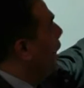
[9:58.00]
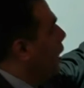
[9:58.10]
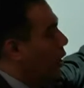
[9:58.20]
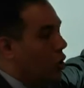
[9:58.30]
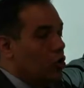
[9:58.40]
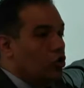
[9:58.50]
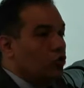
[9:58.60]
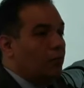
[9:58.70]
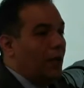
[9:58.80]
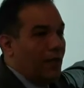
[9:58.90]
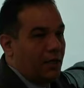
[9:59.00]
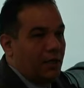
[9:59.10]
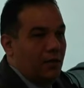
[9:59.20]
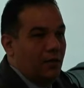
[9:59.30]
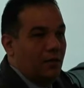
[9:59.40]
a large block.
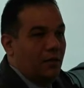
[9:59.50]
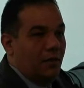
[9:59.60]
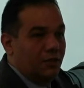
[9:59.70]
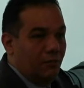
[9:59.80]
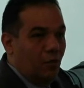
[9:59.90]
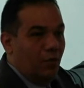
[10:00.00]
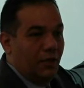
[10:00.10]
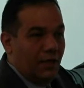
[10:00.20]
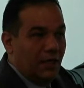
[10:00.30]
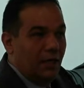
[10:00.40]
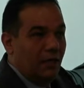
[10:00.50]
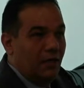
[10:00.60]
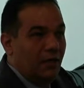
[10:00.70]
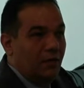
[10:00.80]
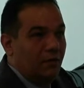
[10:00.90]
A small n,
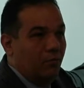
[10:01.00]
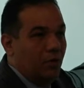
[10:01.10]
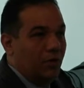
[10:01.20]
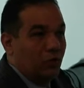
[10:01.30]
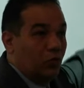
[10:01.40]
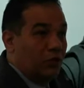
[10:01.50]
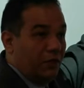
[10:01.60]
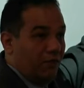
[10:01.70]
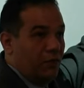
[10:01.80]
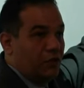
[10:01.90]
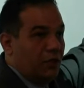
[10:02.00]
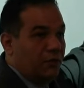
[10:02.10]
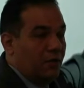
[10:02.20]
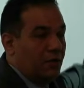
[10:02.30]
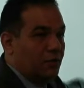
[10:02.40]
that's what inversion
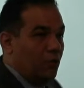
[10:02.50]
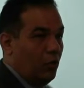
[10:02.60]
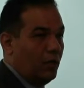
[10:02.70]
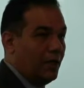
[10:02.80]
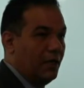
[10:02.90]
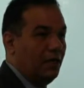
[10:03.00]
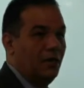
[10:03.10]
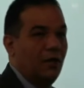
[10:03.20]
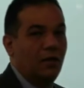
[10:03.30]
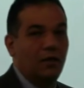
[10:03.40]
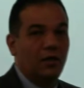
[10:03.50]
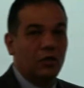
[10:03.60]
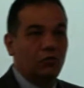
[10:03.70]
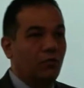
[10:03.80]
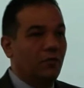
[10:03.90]
means. Small n it will